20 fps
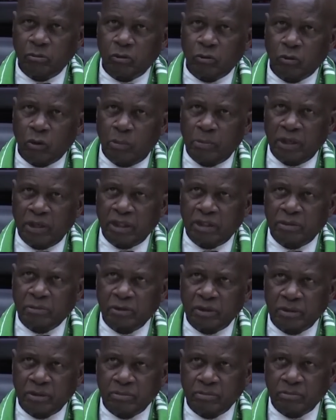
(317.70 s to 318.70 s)
Comrade
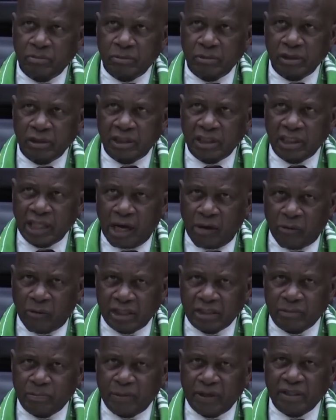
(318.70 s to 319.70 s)

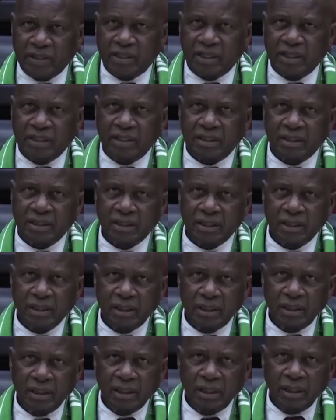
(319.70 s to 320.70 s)
Chiangwa's presence
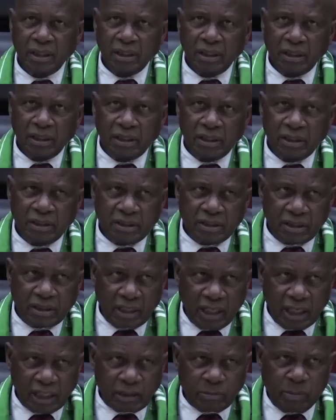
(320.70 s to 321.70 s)
is
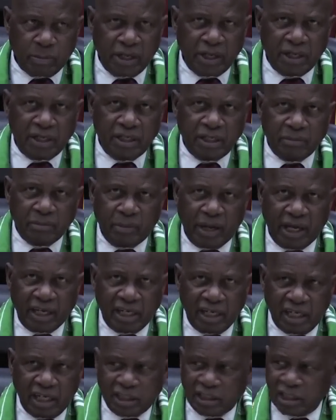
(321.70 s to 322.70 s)
explaining my
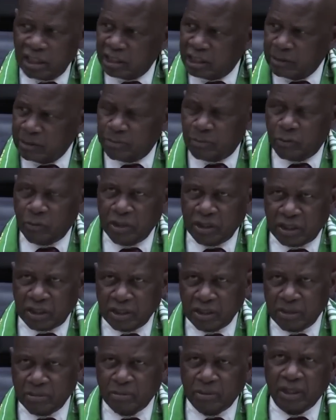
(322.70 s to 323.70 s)
relationship with
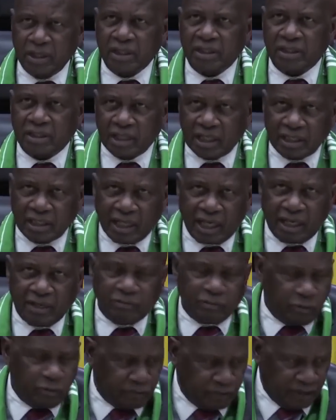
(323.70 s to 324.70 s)
him as Secretary
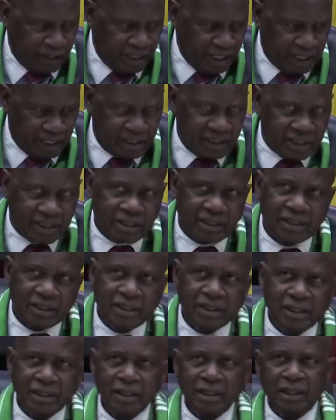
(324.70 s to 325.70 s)
for Finance,
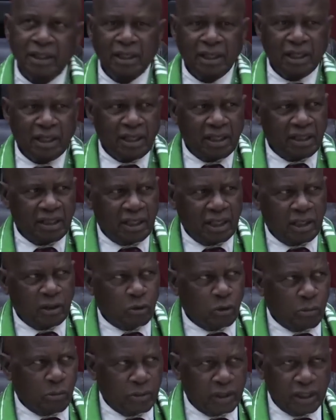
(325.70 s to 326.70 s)
and then
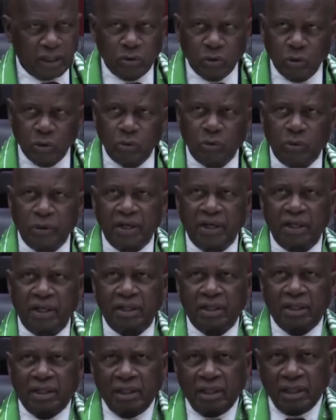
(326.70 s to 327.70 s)
Comrade
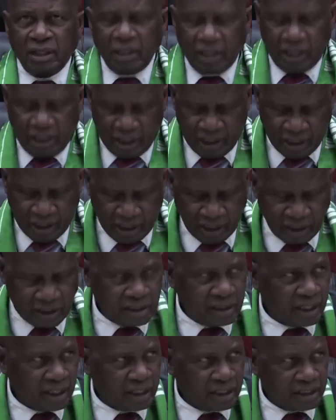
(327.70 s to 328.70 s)
Wungwe as
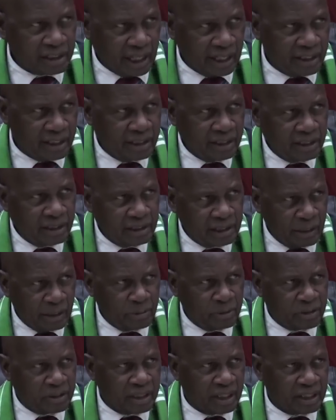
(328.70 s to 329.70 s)
Secretary,
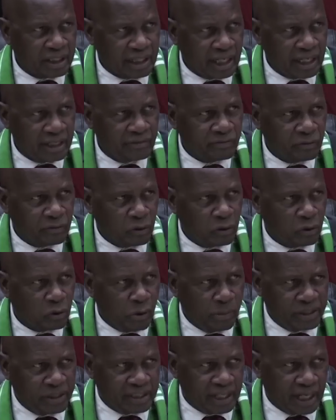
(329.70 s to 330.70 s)
Deputy Secretary for
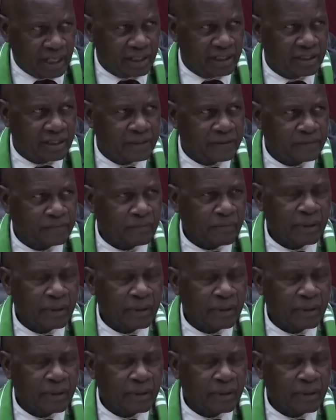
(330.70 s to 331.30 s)
Commissariat.